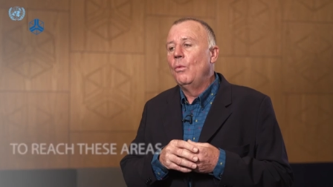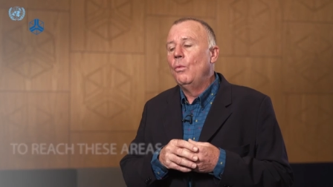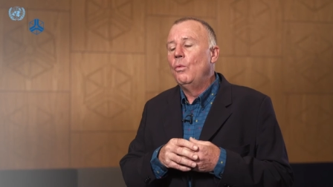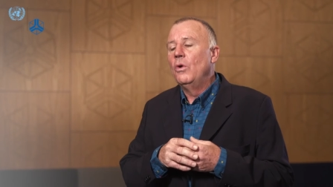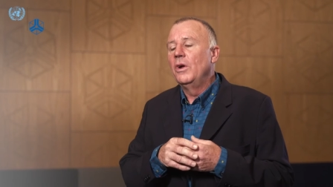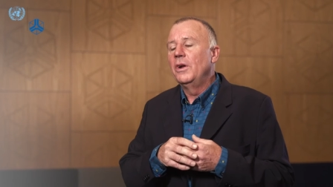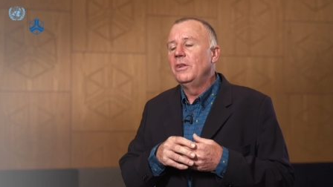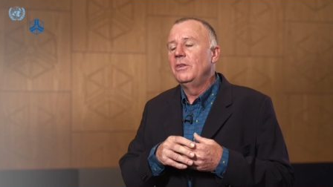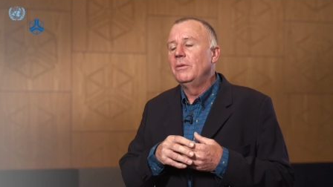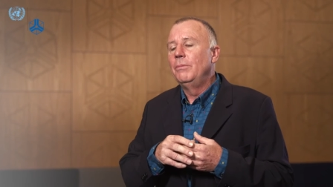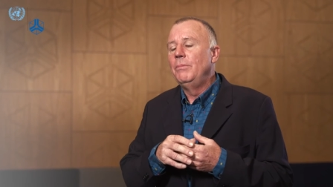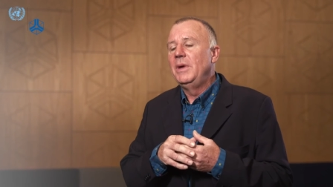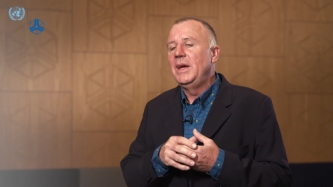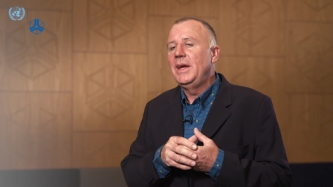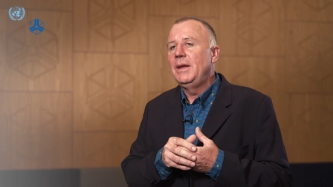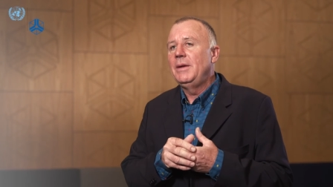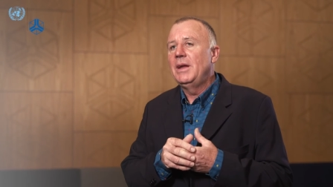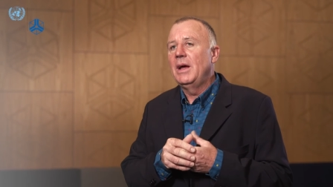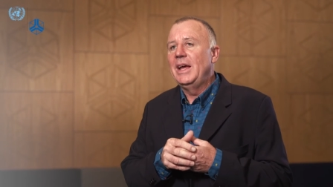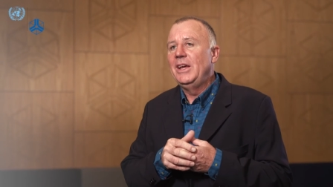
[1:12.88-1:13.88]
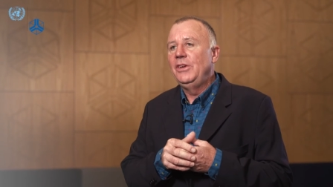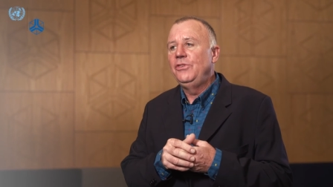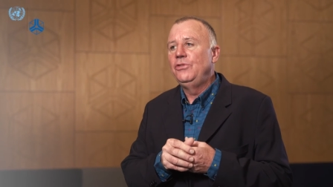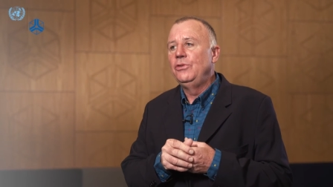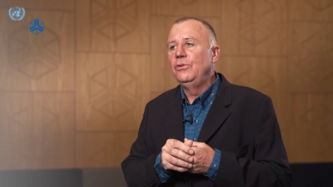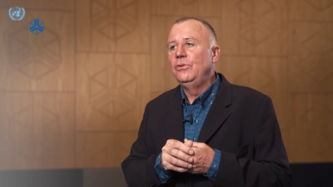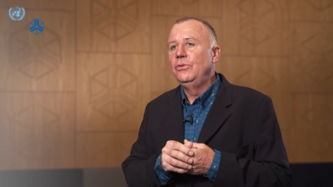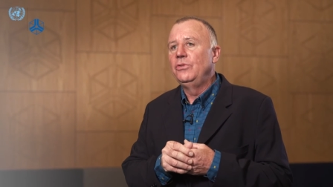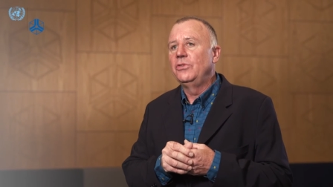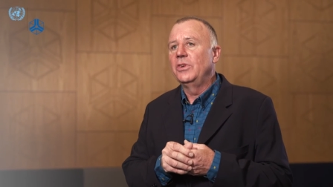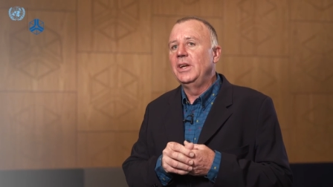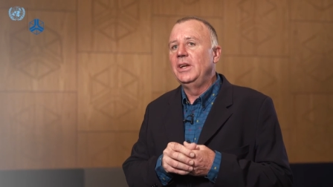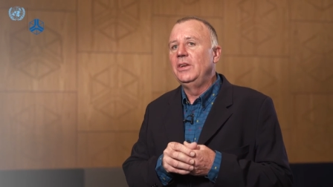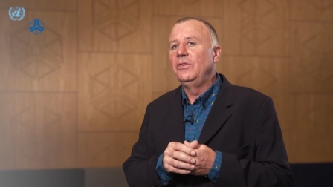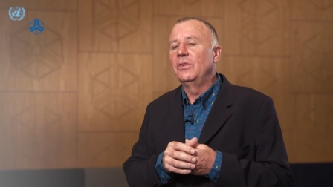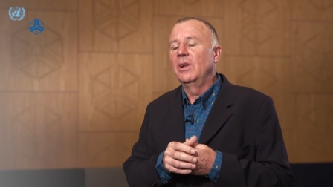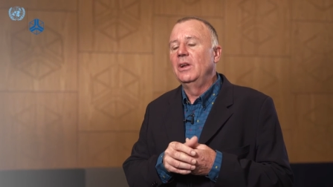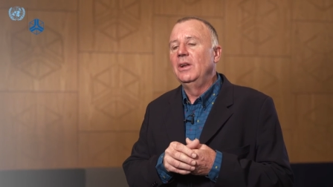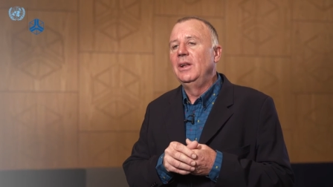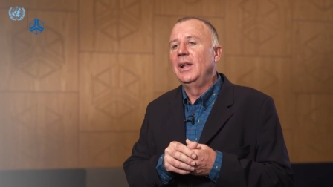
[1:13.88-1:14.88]
One of the main issues
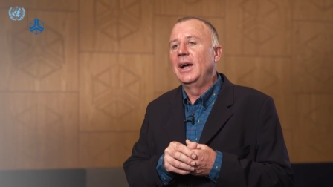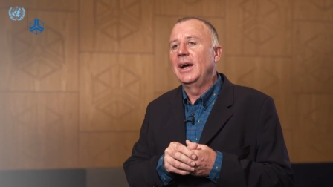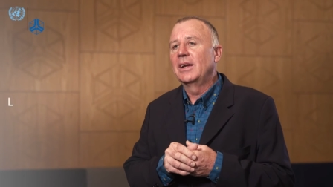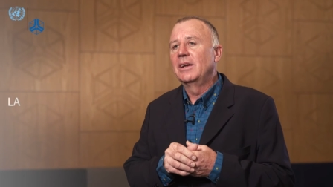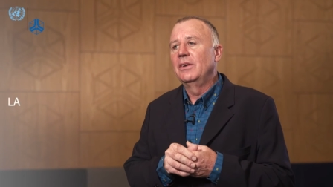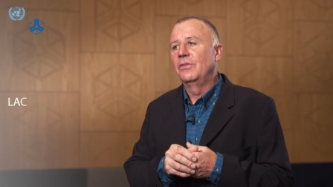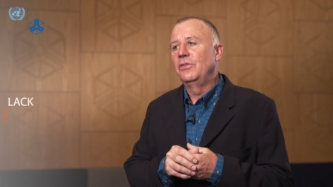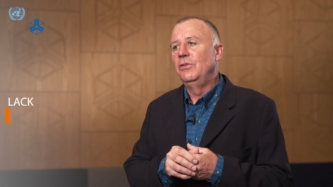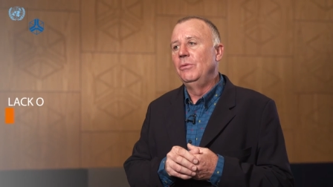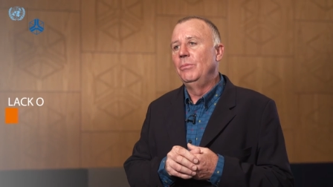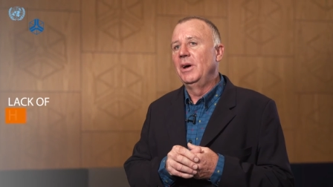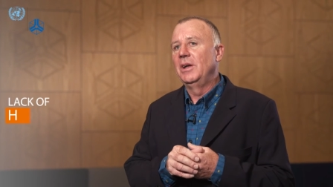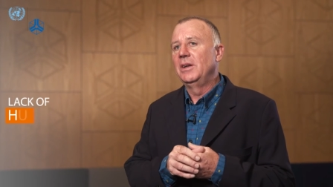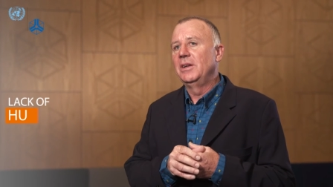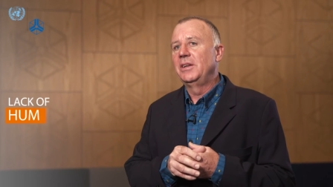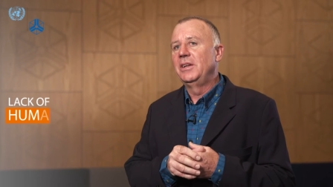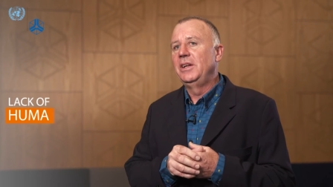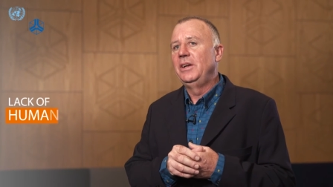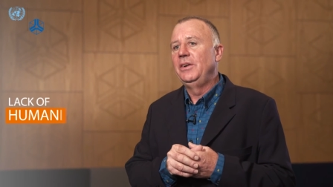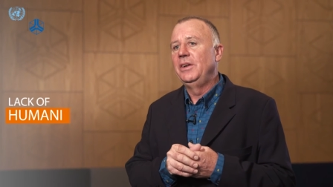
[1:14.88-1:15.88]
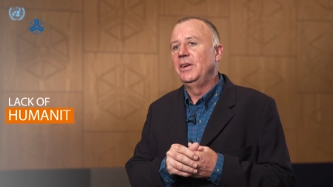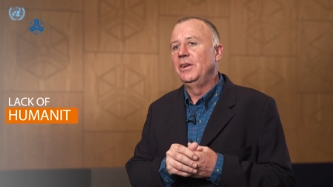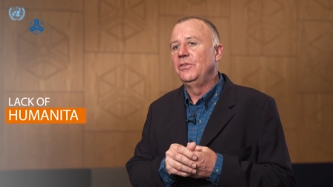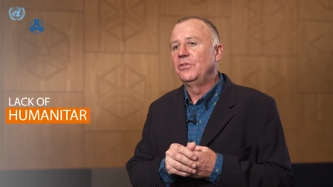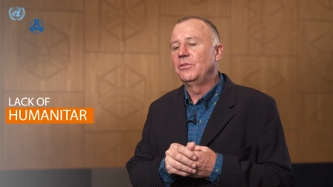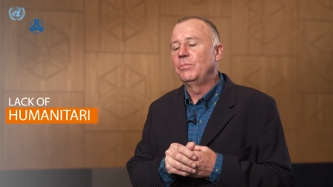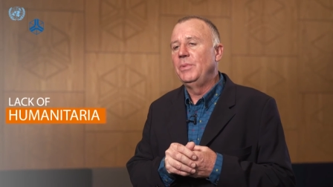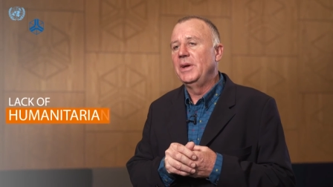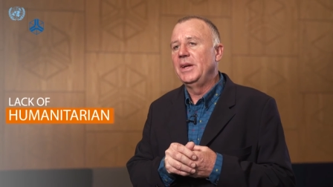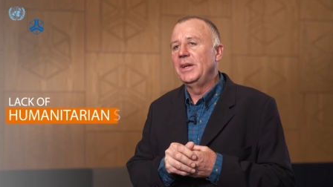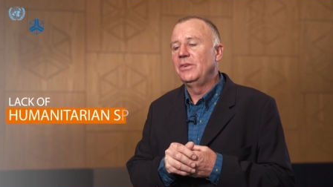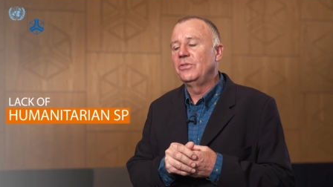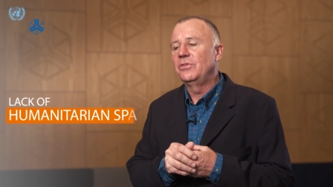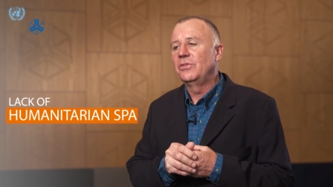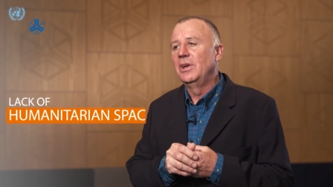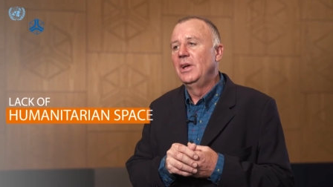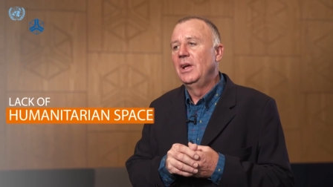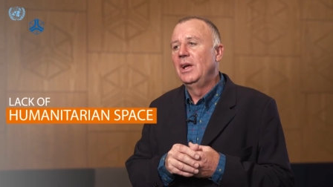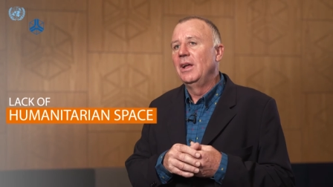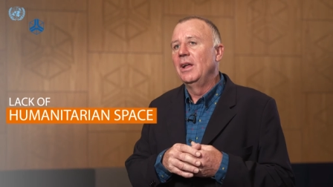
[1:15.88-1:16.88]
is lack of humanitarian
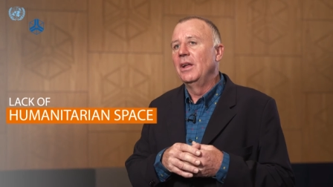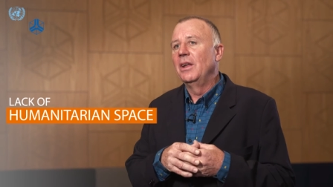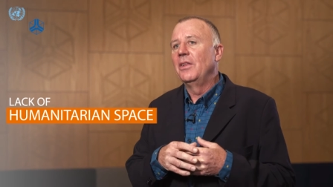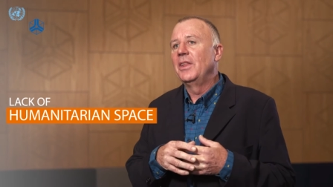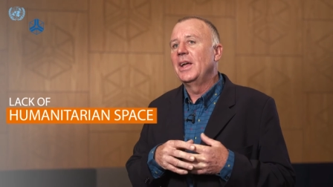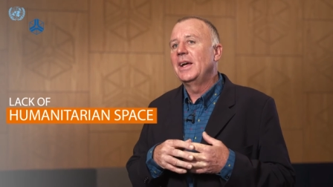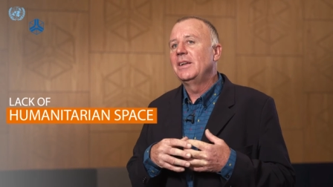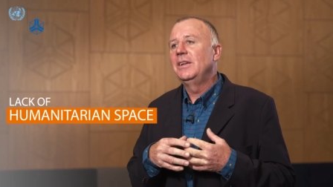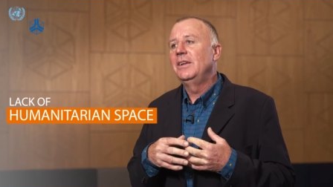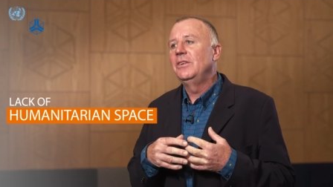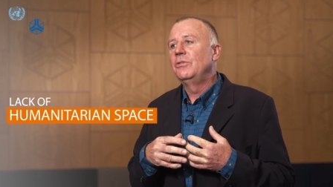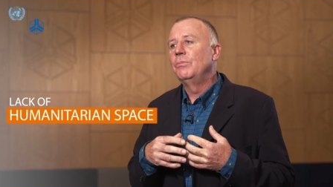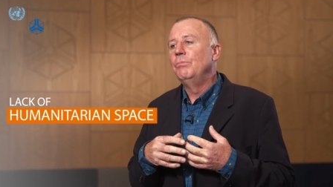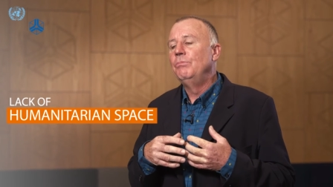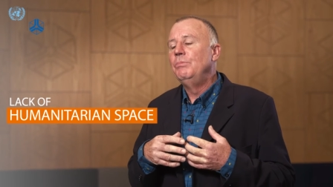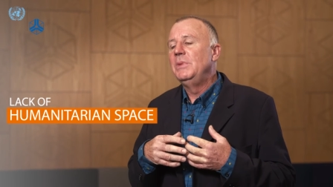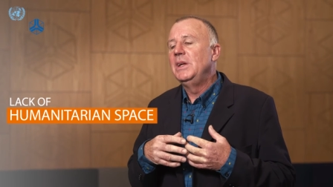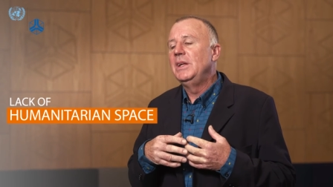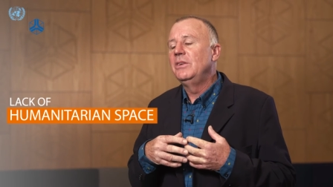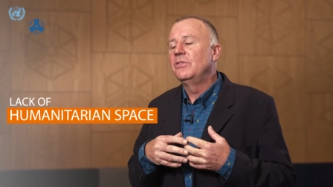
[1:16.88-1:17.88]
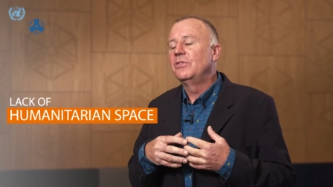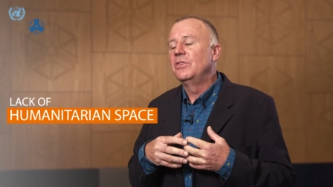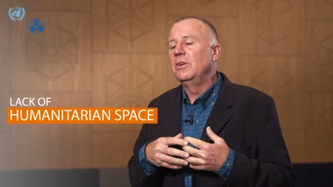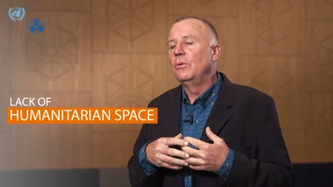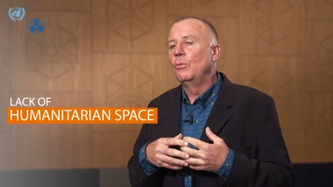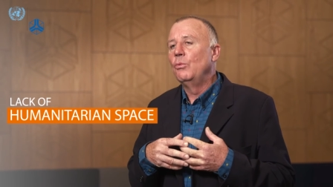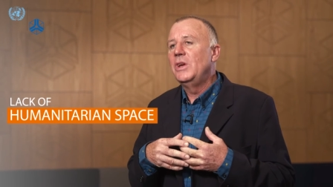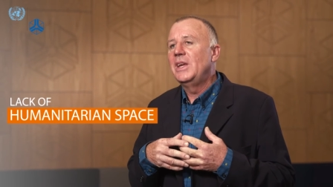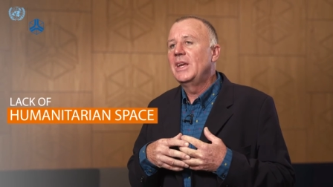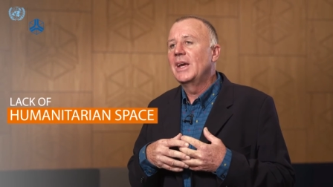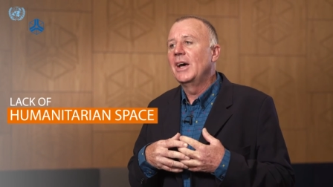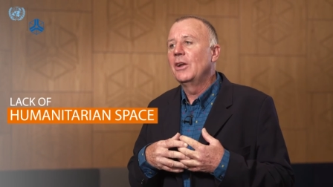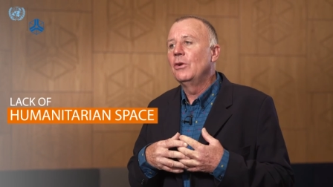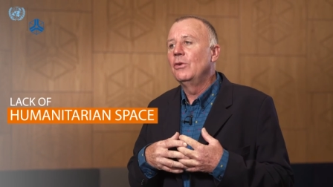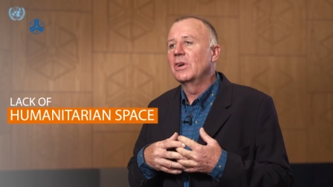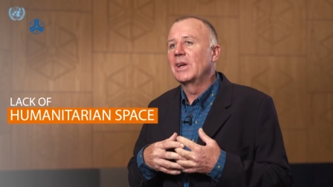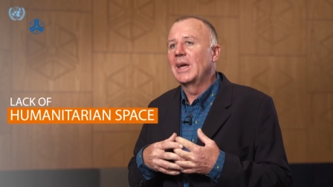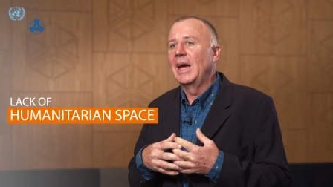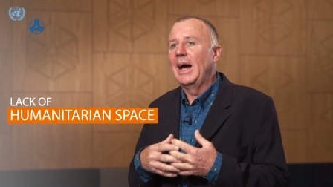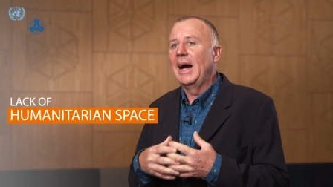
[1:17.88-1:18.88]
space, and that is, means that we
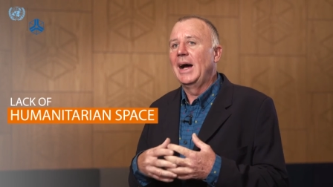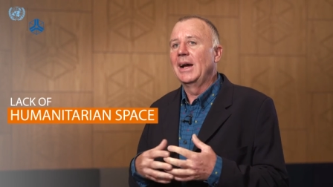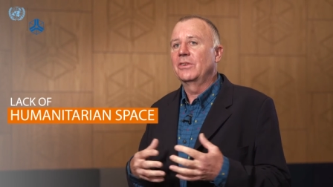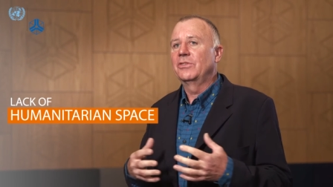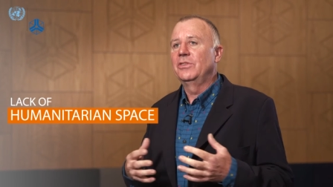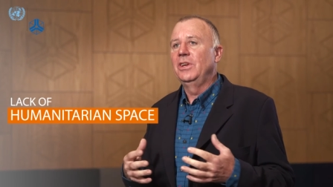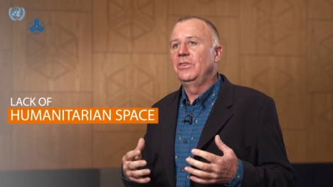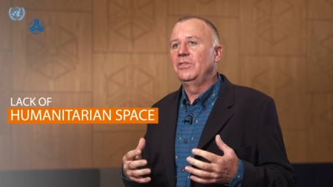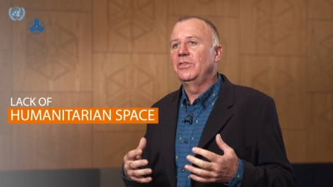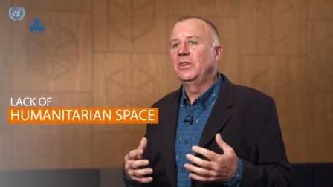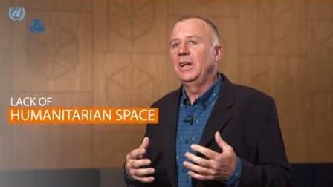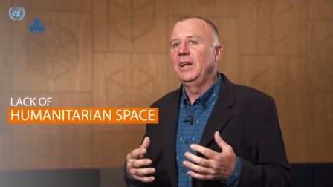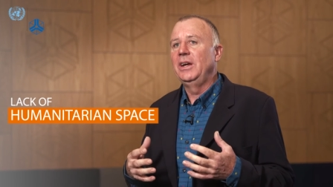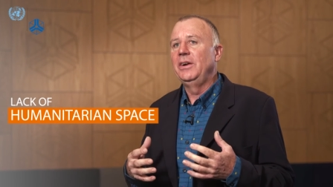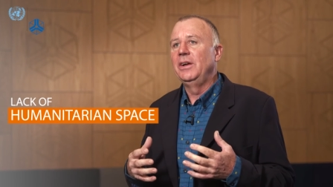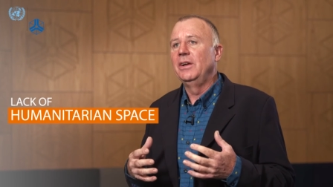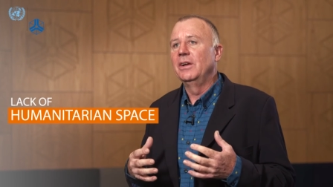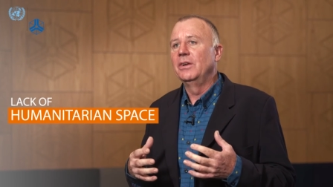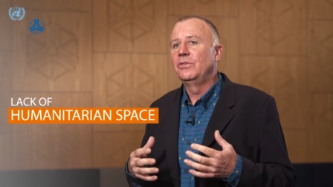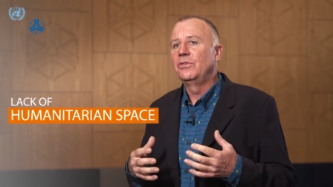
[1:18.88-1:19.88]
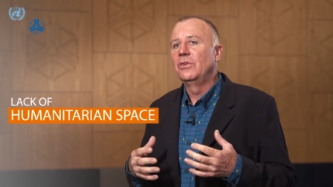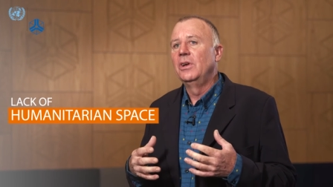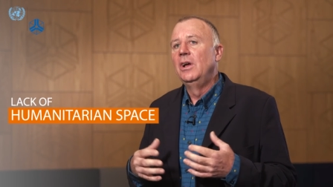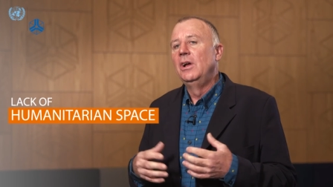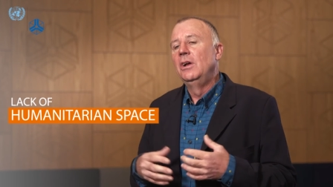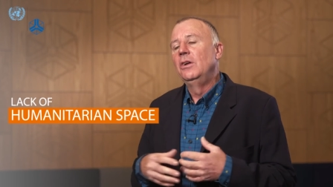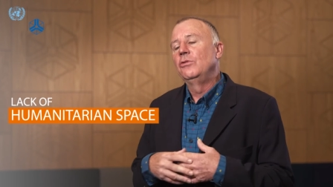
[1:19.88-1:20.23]
cannot get access to areas.